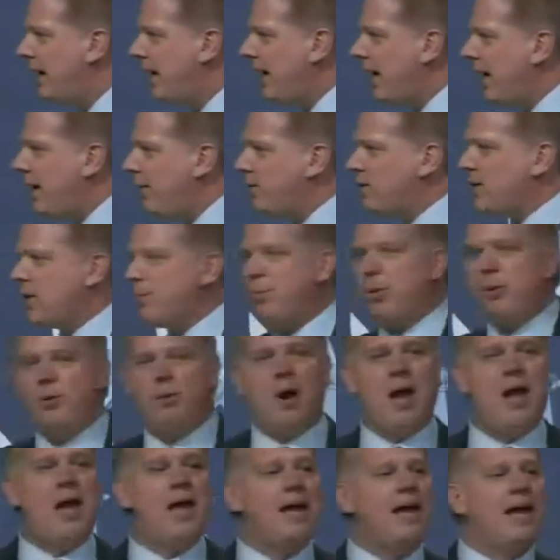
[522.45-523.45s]
He was a
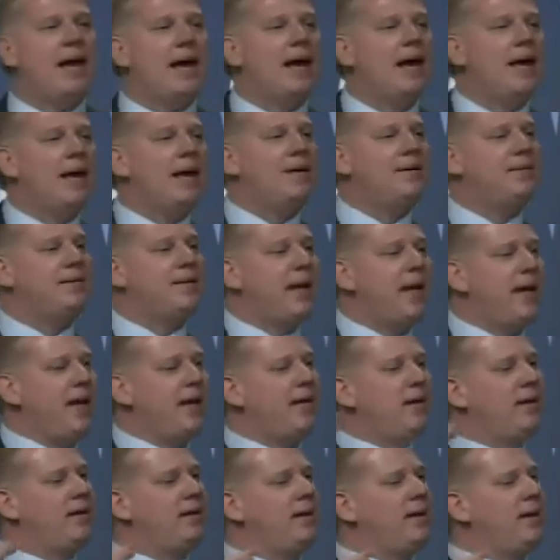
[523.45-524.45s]
pariah
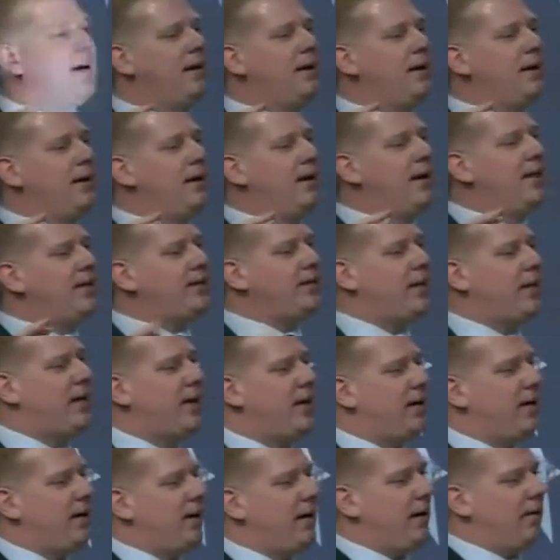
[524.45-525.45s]
until he
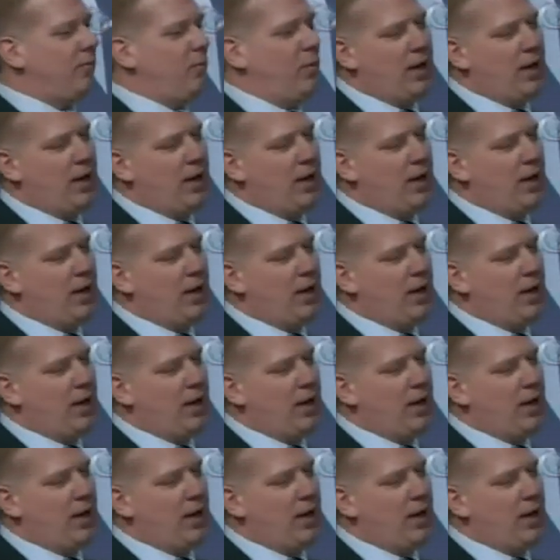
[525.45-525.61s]
said,